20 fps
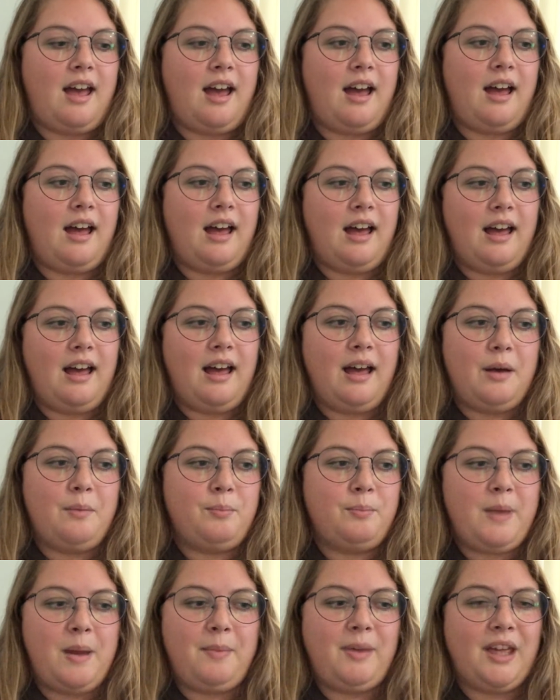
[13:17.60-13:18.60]

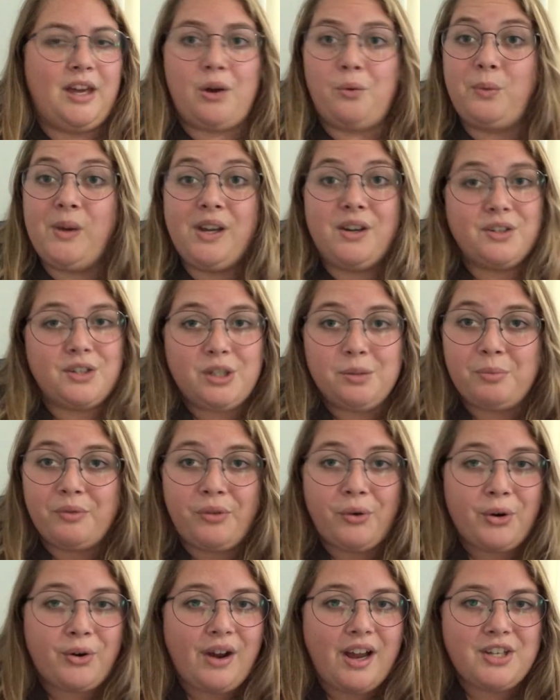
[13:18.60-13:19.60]
Maybe like a week or two
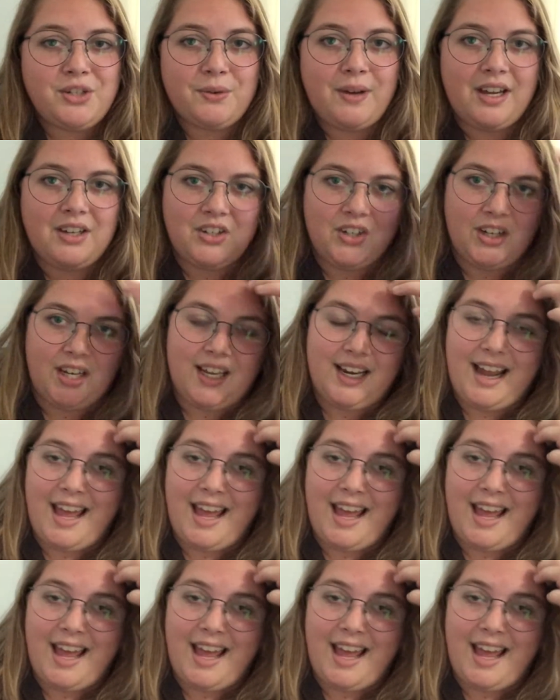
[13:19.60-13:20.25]
before graduation.